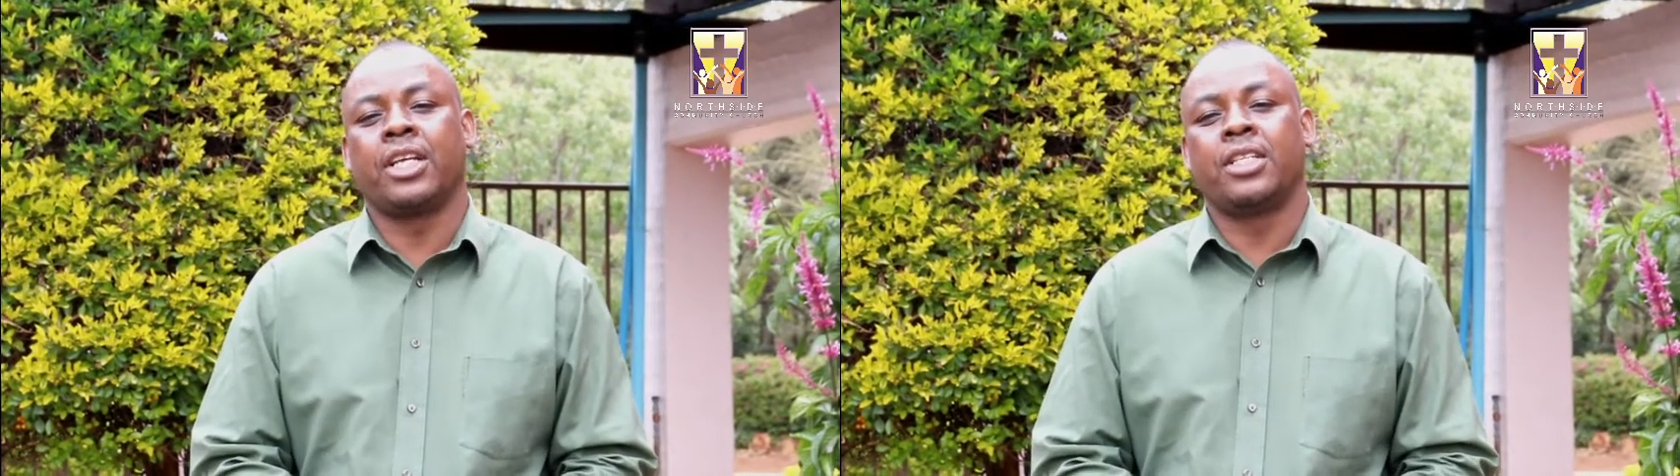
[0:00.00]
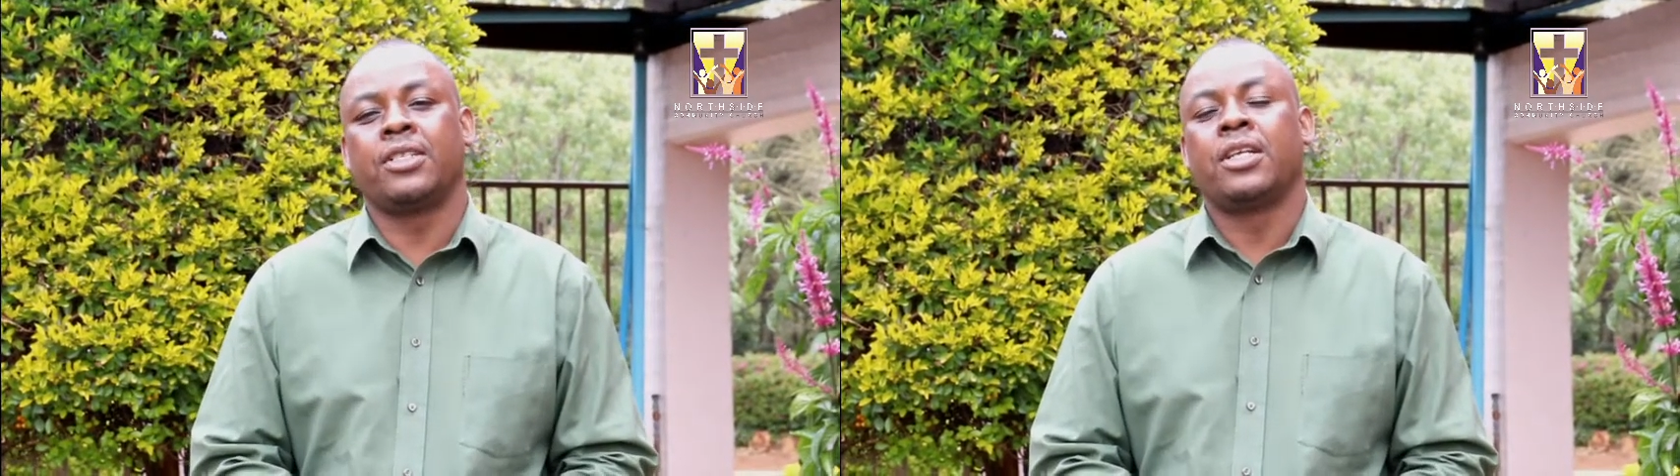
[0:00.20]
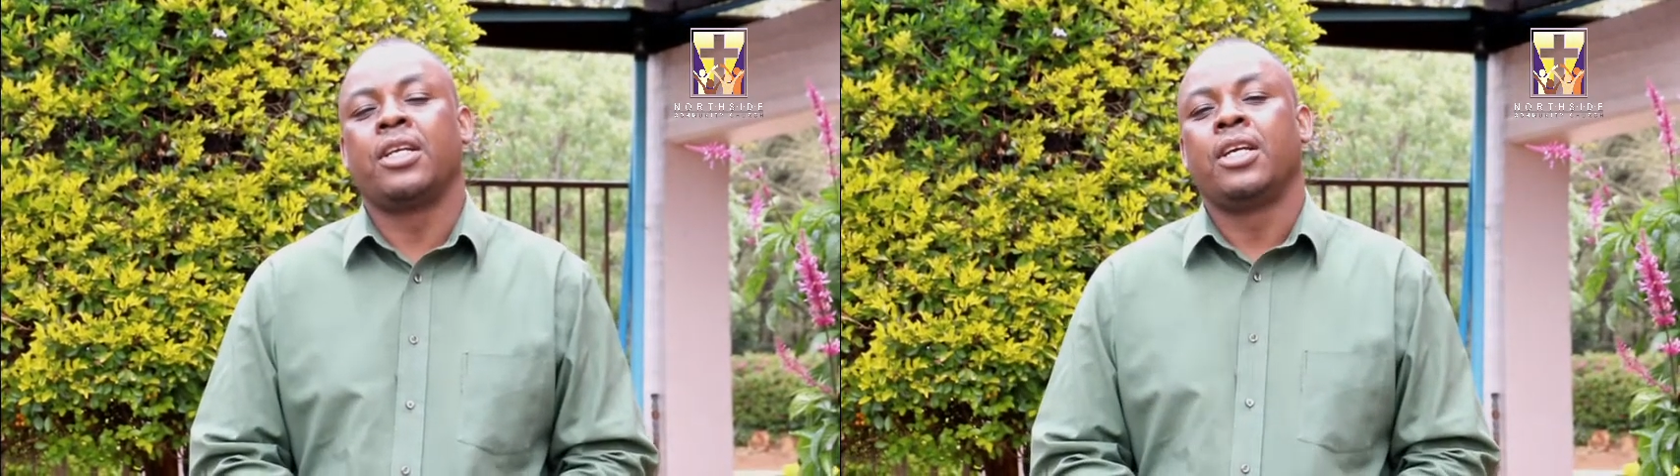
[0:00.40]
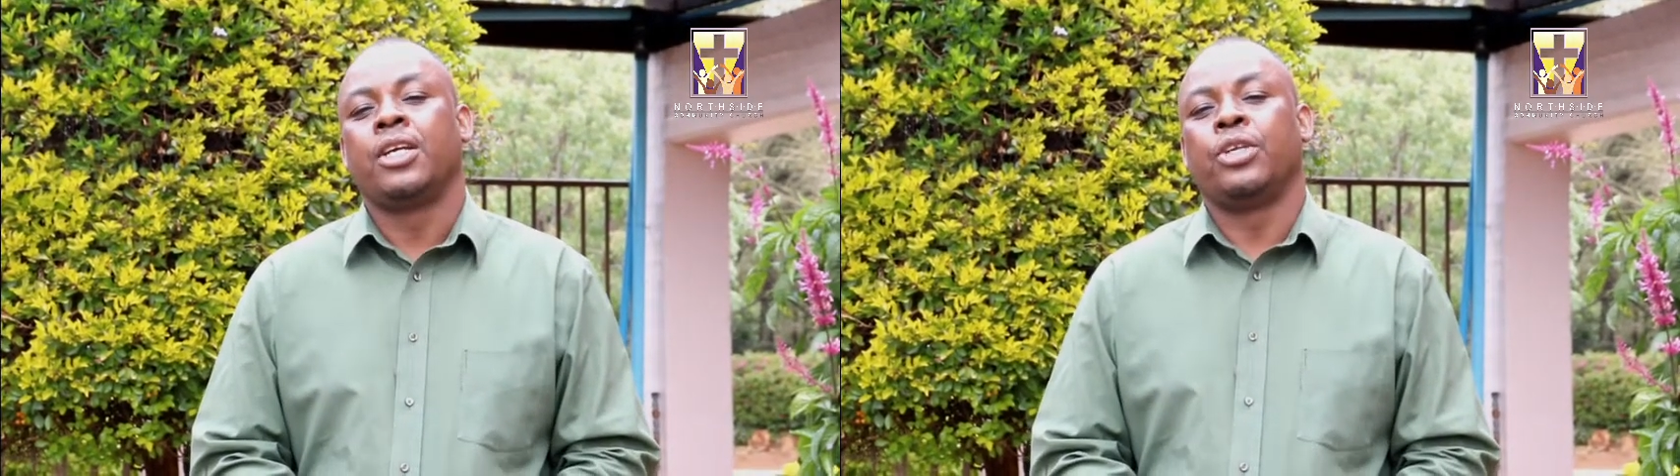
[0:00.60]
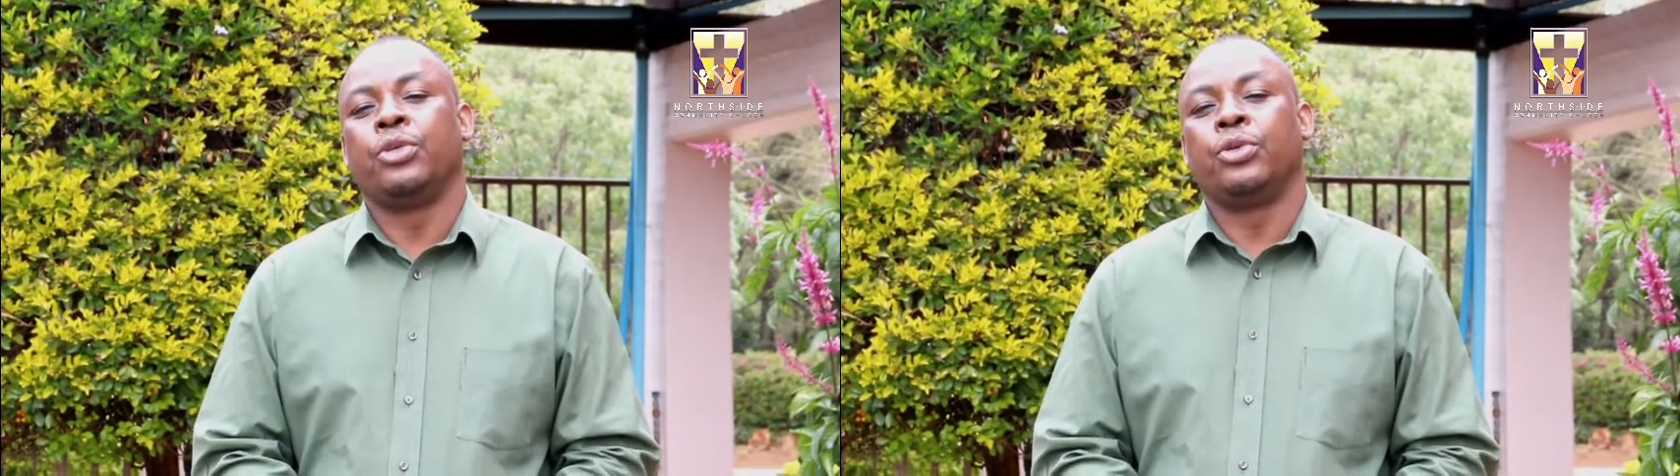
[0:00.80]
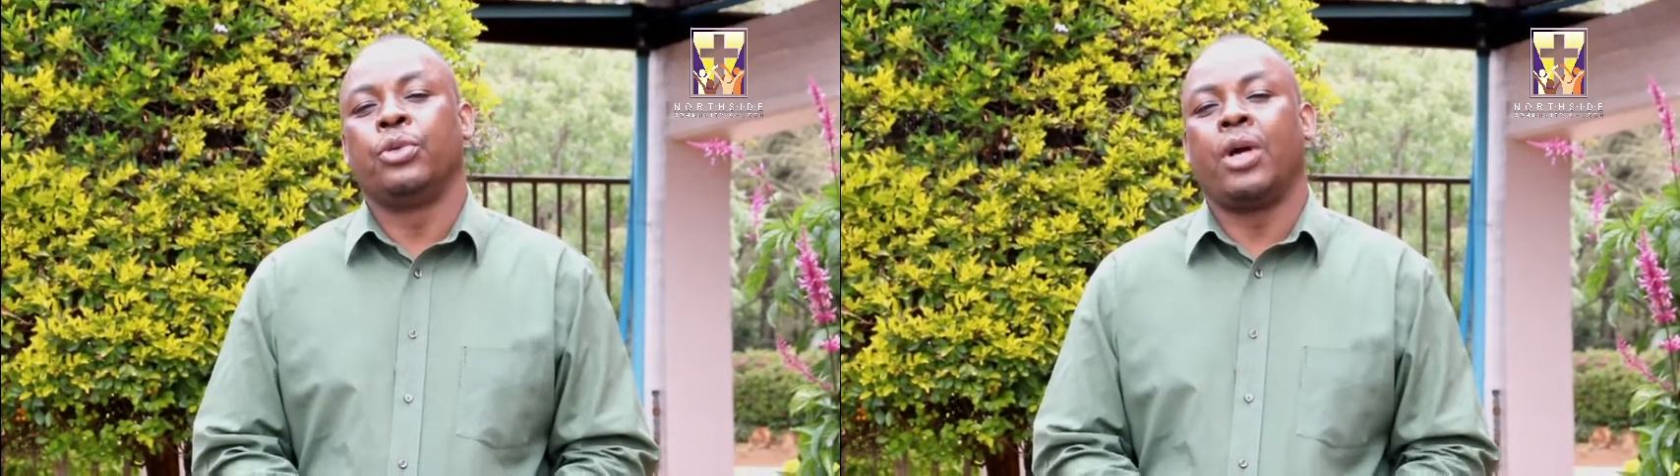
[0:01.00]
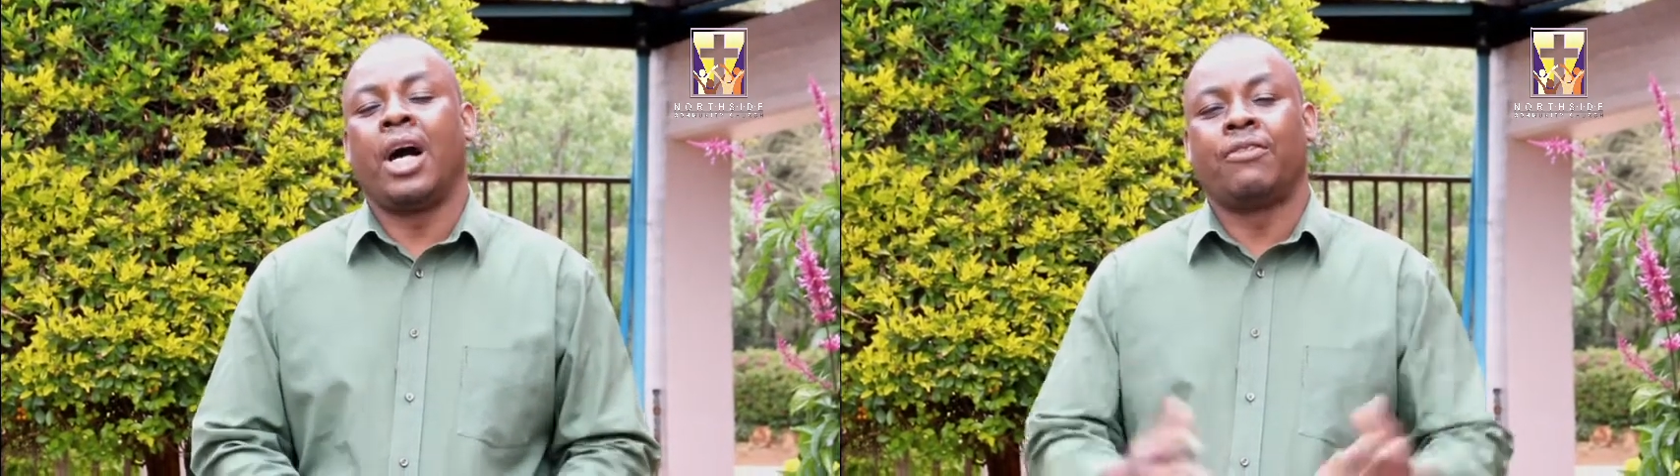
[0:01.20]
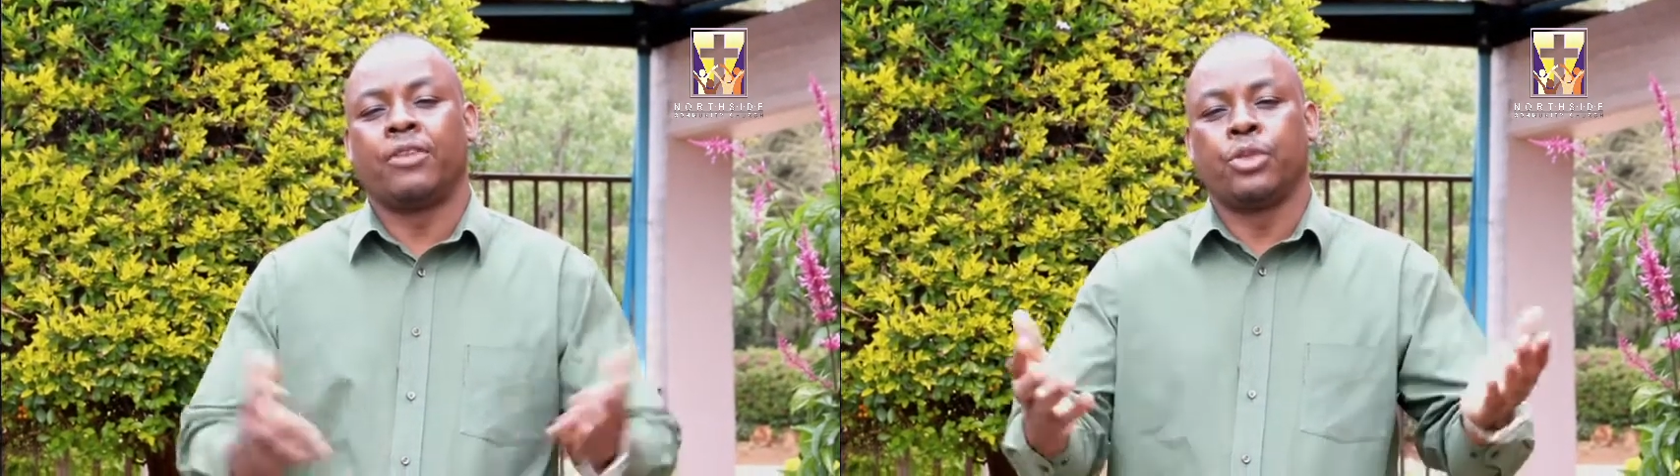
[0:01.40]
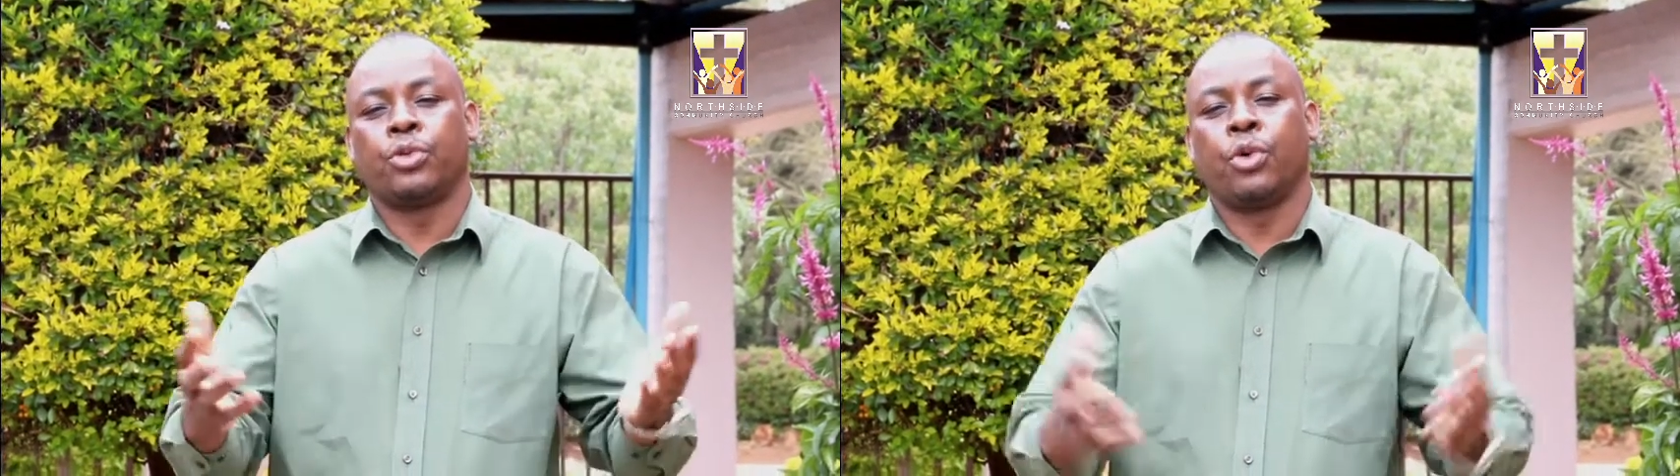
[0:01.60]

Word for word: church you are free to